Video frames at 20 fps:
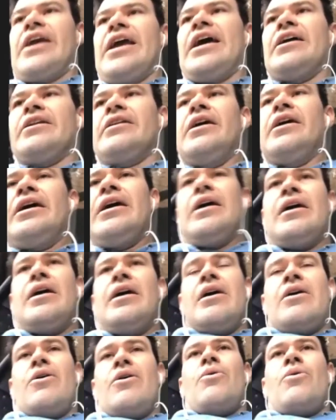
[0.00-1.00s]
out,
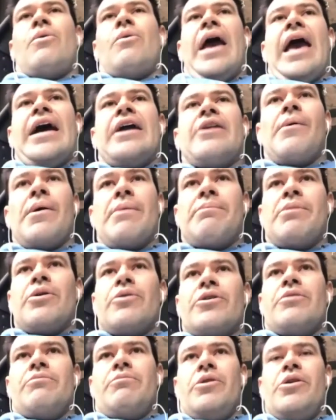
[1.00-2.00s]
well, how do we
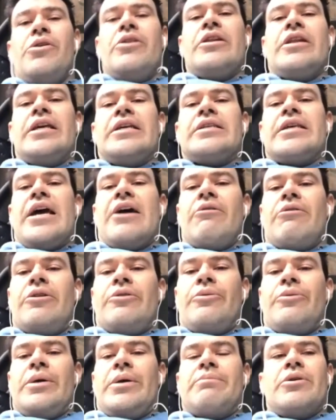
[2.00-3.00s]
build communities? How do
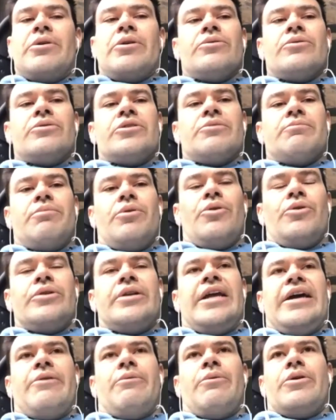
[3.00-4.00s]
we build support
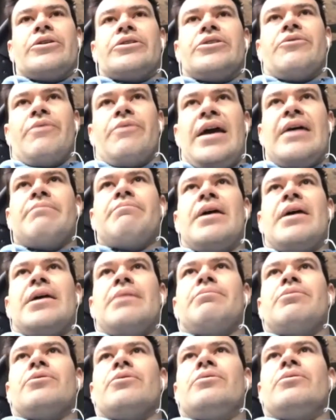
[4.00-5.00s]
networks around
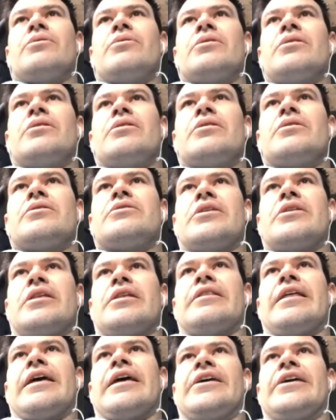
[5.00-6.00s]
people so
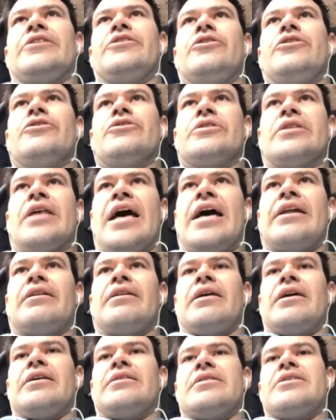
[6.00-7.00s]
that they can use that
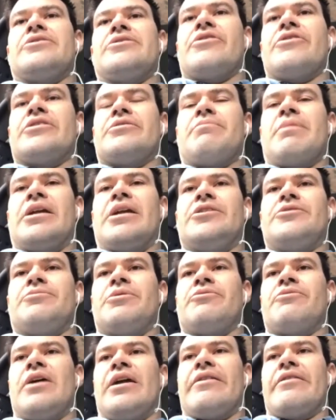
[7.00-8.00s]
as their stress
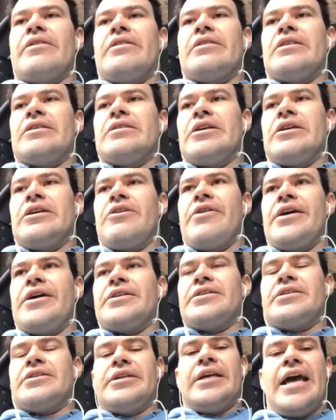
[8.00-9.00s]
management rather than the
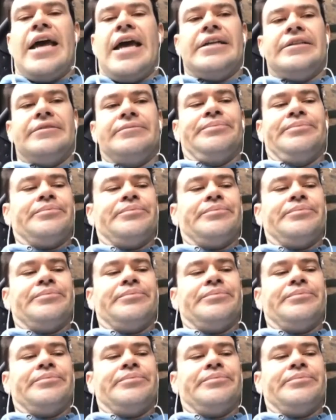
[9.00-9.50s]
cigarettes? And